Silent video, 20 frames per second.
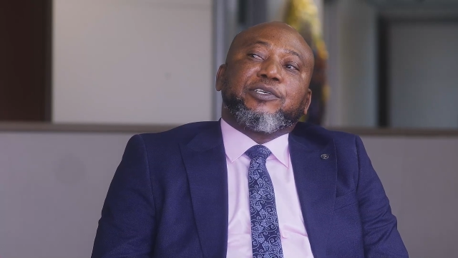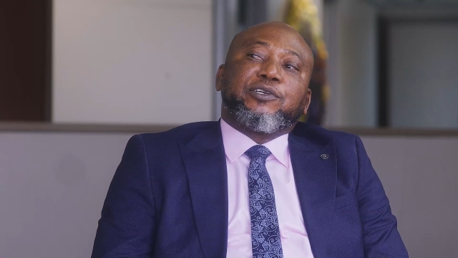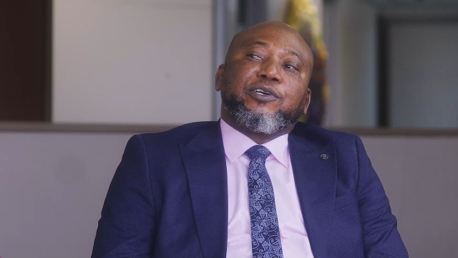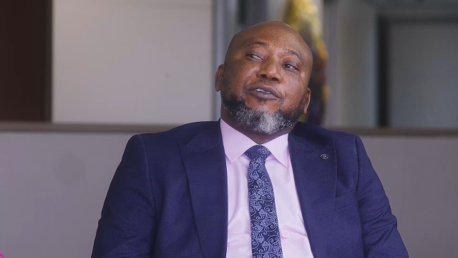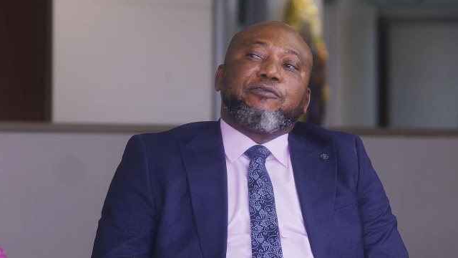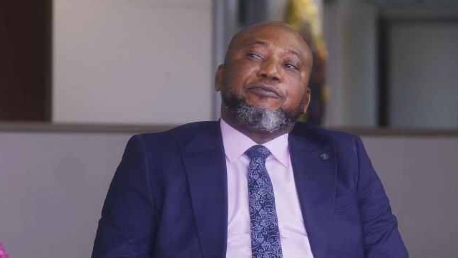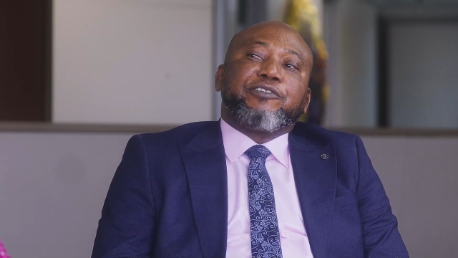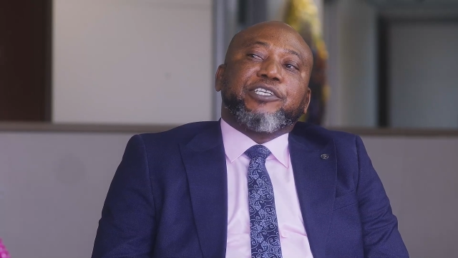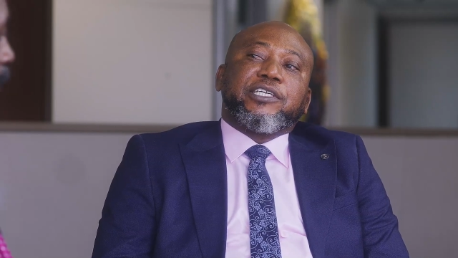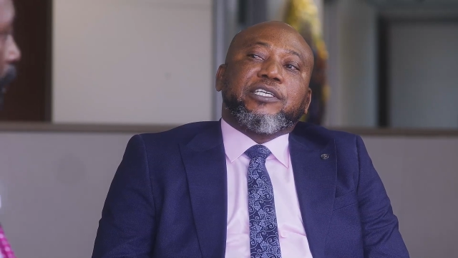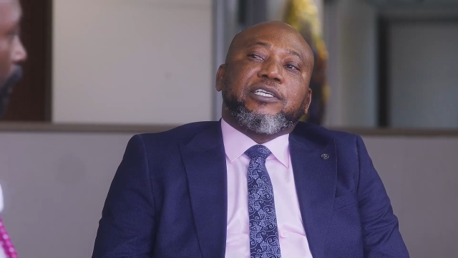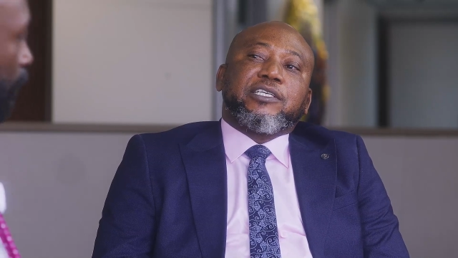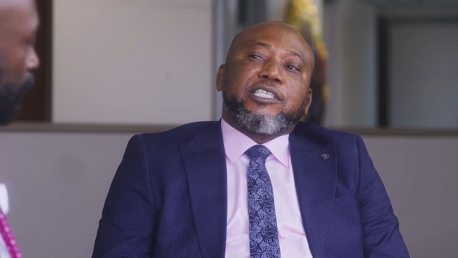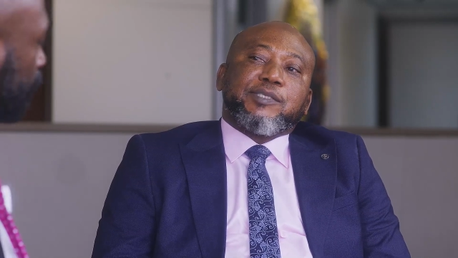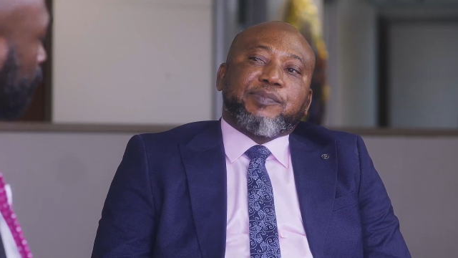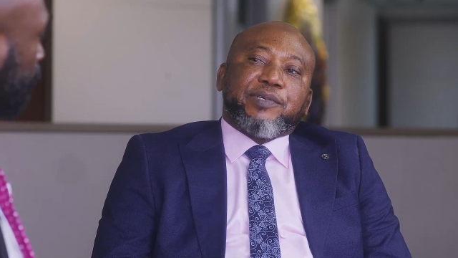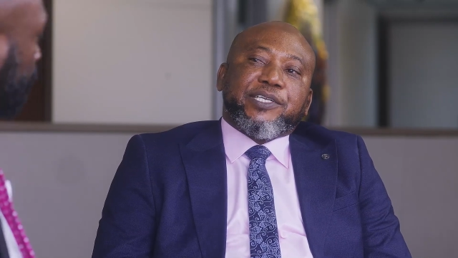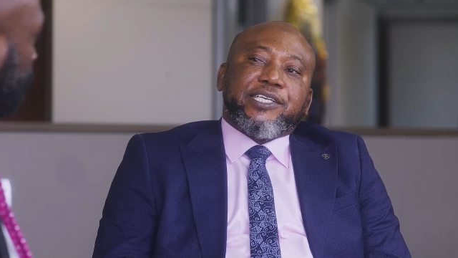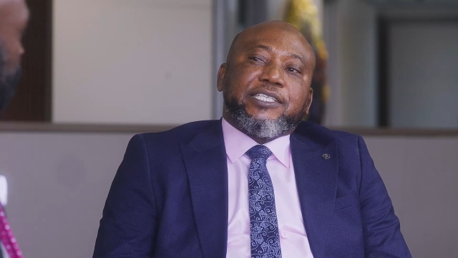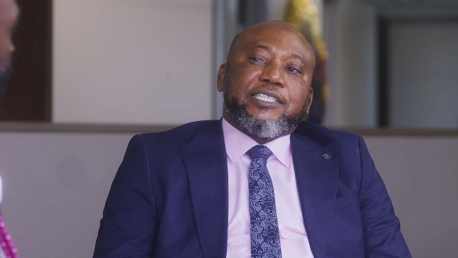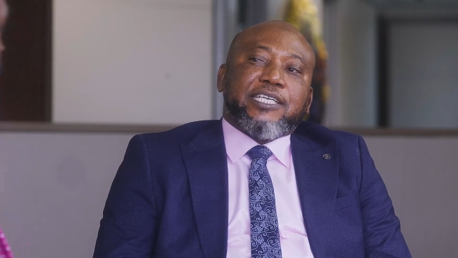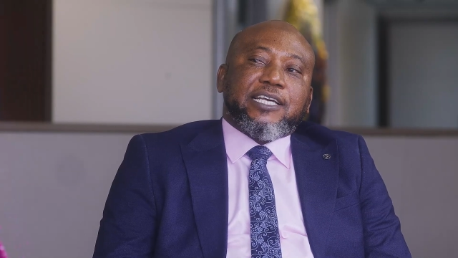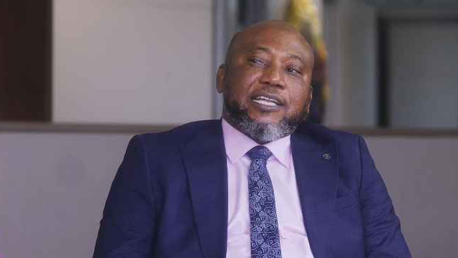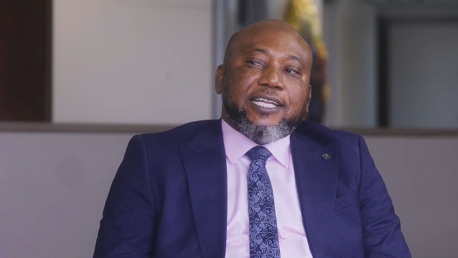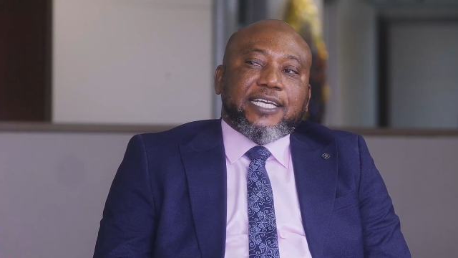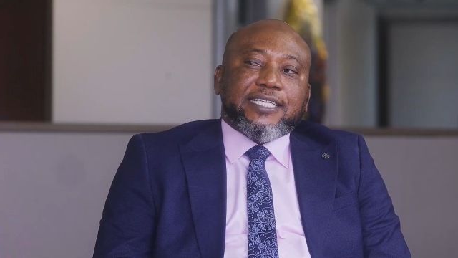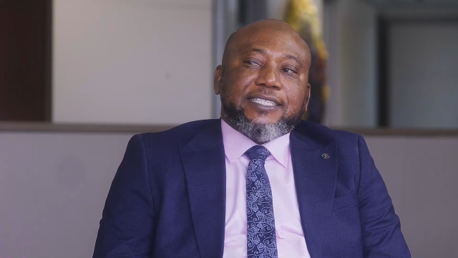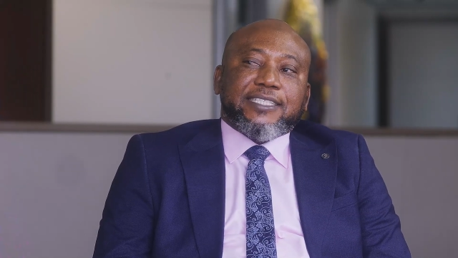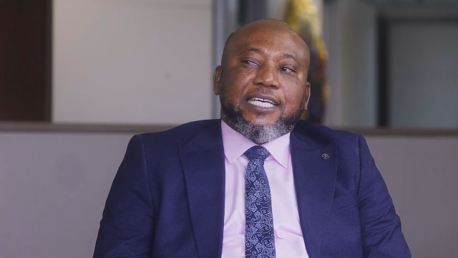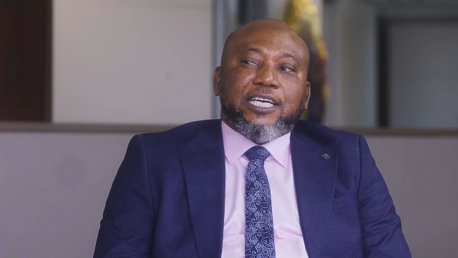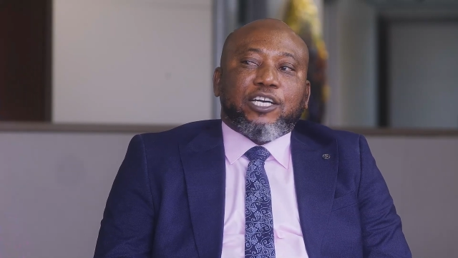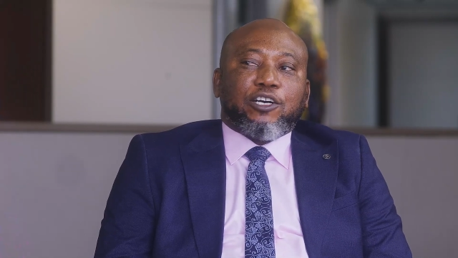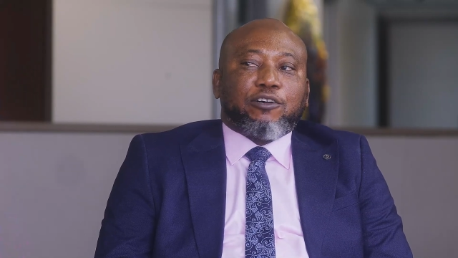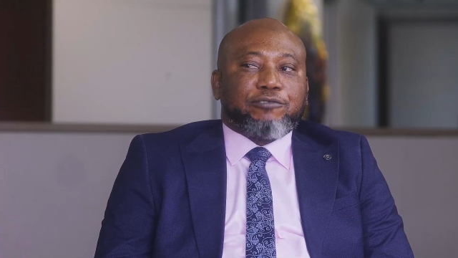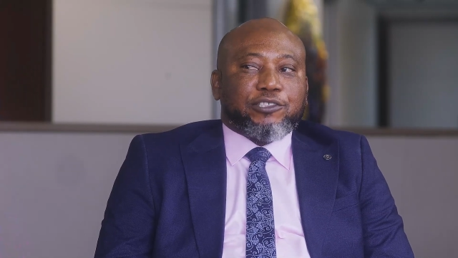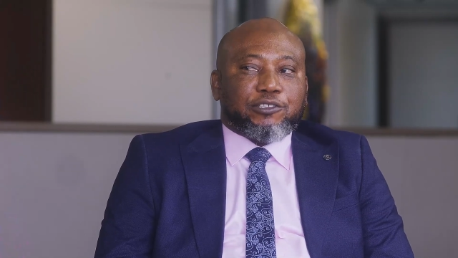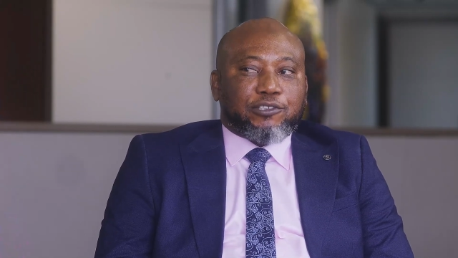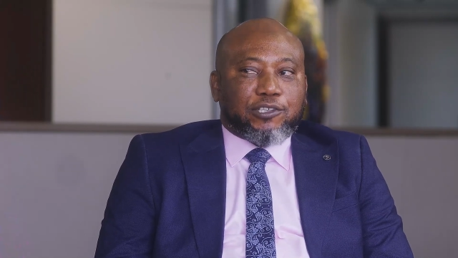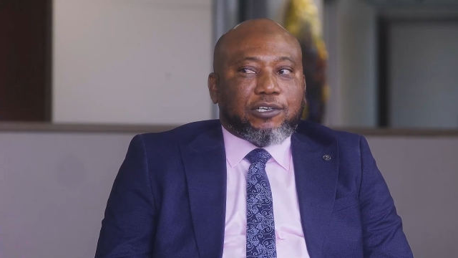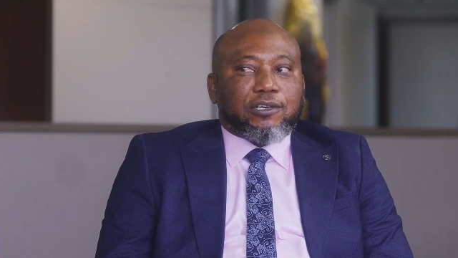of the spirit and letter of
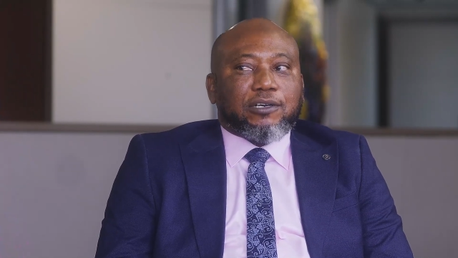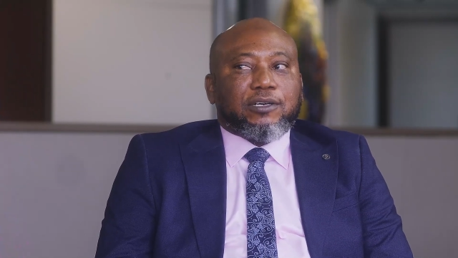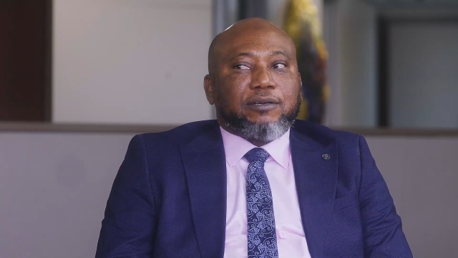the law.